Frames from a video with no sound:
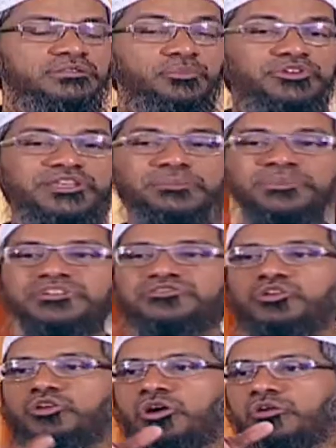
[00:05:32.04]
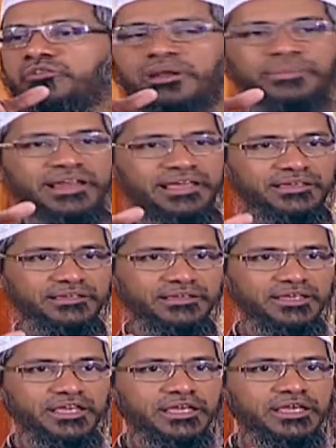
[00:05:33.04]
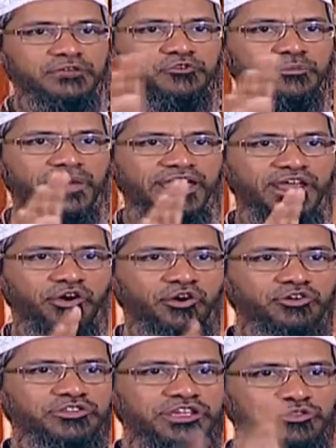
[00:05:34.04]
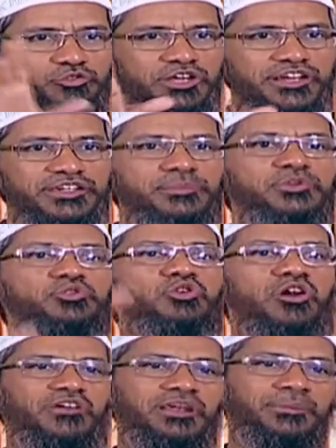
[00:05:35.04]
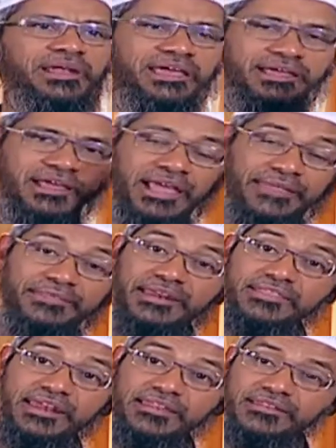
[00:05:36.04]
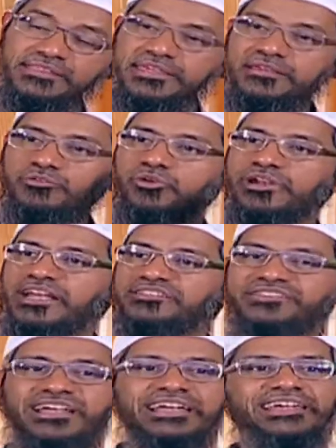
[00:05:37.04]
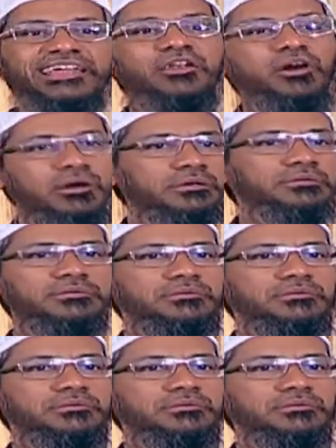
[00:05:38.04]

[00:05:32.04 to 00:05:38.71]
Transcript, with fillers: the Muslim personal law will apply. If you marry according to the Hindu custom, Hindu law will apply. There is another thing known as the Indian law.